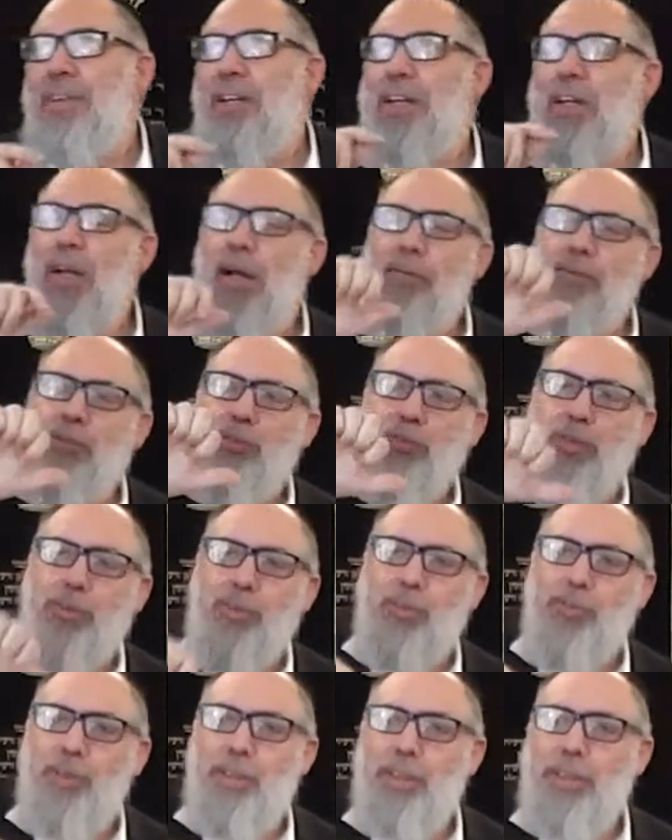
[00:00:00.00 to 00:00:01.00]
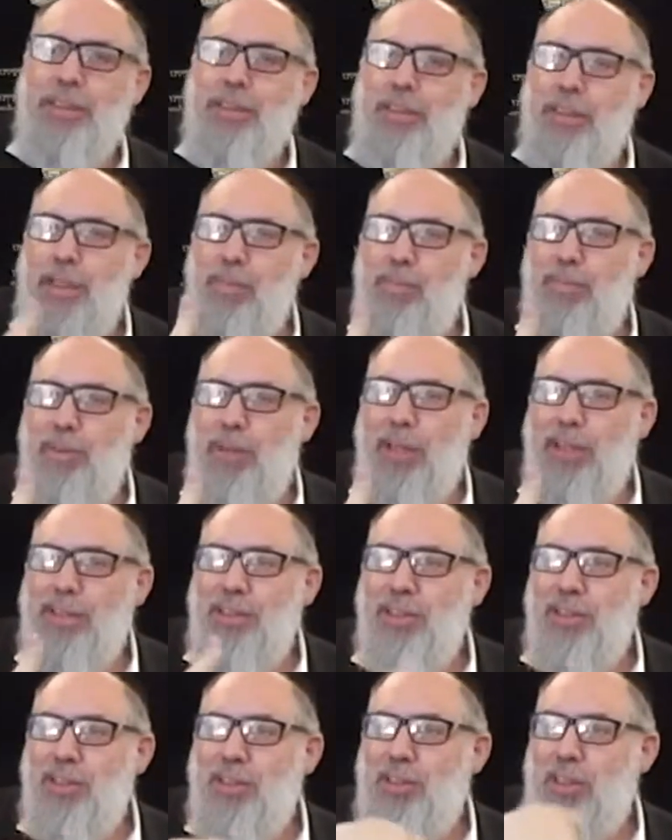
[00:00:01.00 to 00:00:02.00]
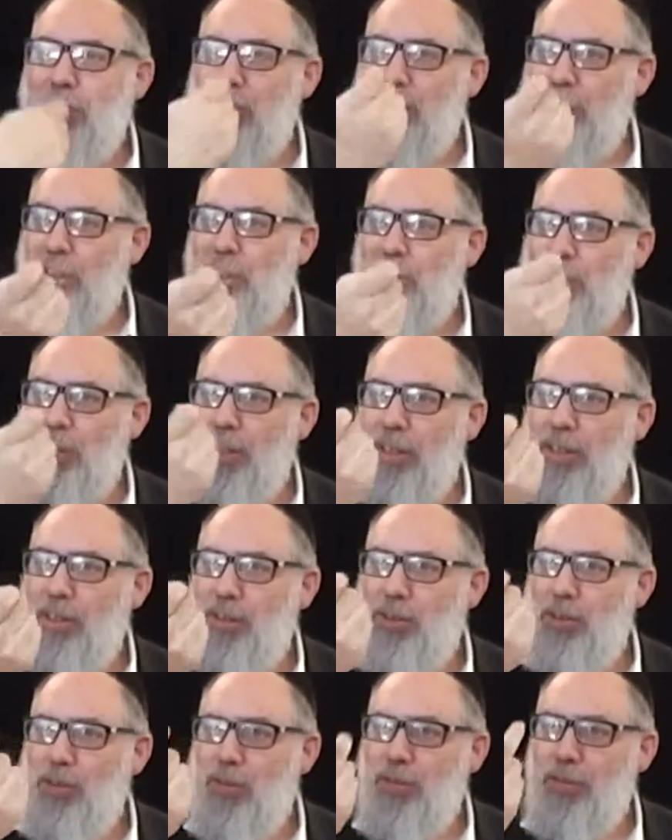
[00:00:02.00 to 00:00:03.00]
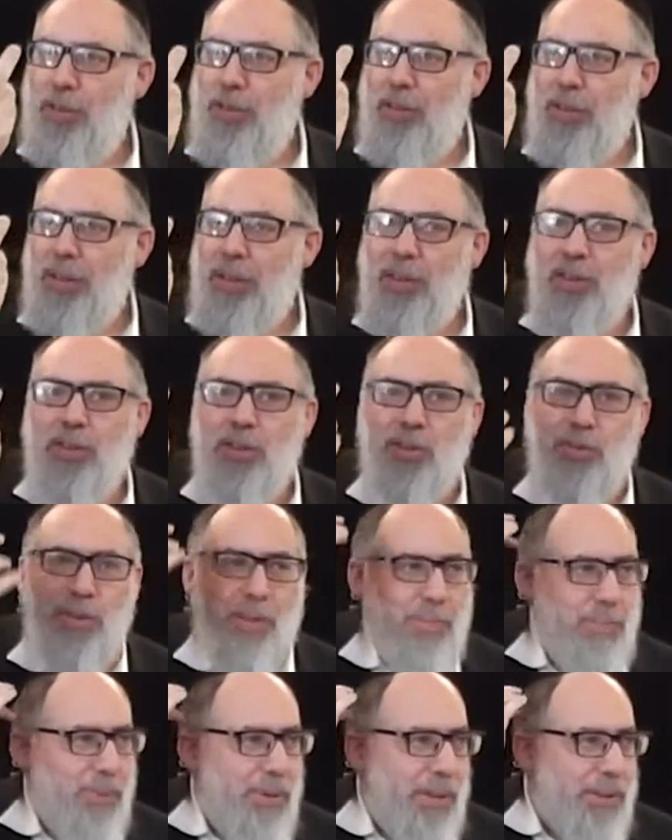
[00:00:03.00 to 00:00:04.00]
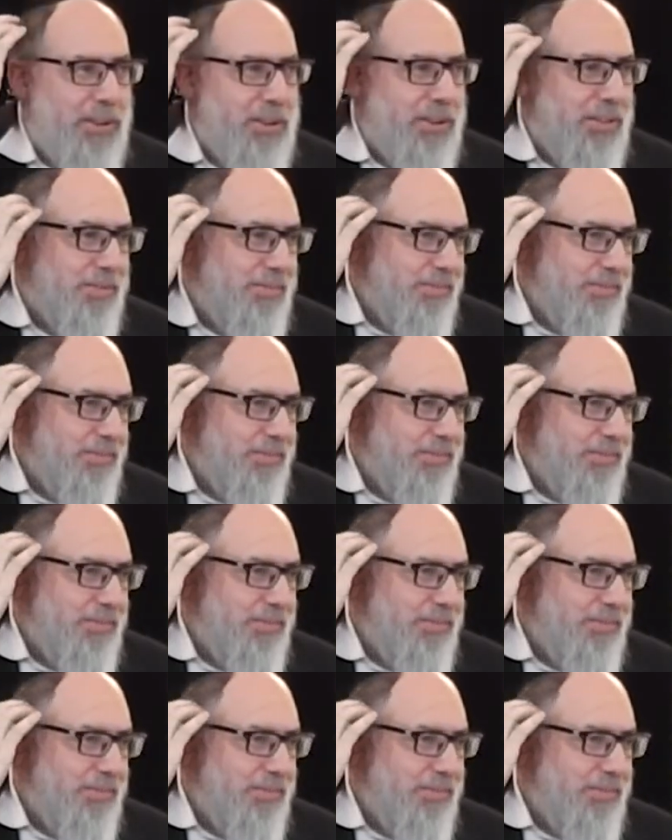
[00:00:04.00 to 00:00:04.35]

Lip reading: that it comes from a very deep place and it's articulated to a very chitzoni place.